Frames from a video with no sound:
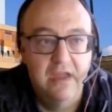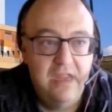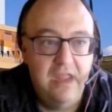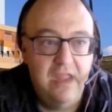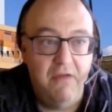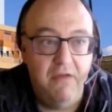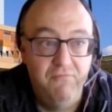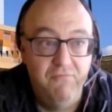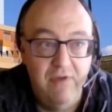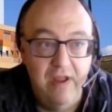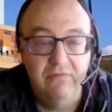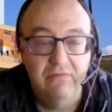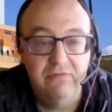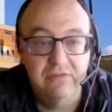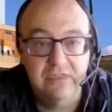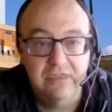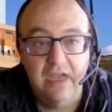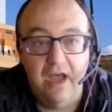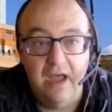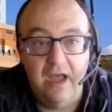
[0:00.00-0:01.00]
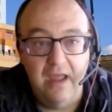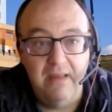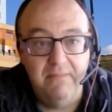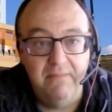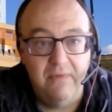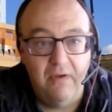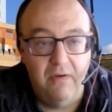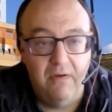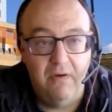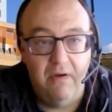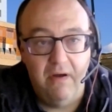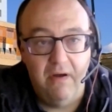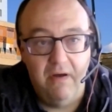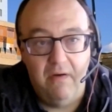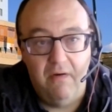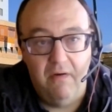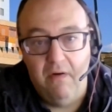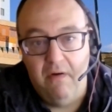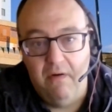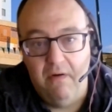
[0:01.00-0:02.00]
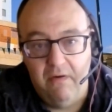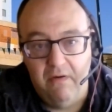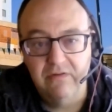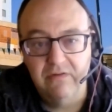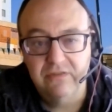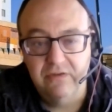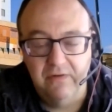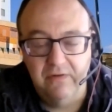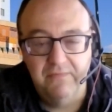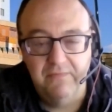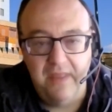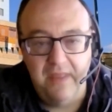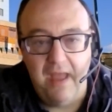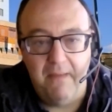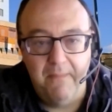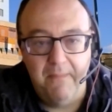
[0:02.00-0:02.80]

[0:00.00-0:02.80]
real time or sort of